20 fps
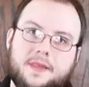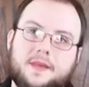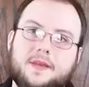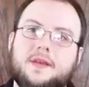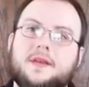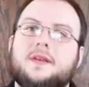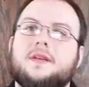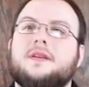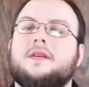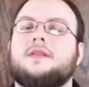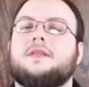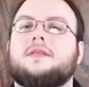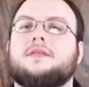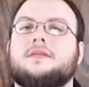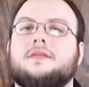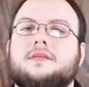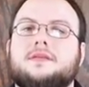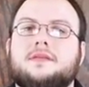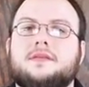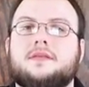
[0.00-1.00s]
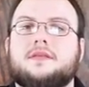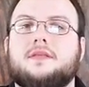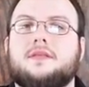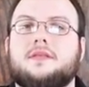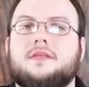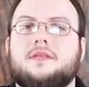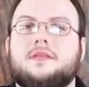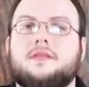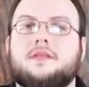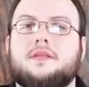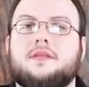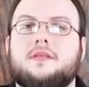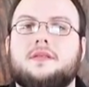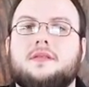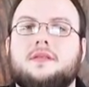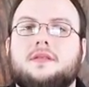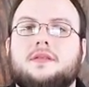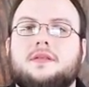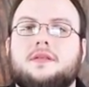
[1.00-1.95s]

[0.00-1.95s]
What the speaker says: (silence)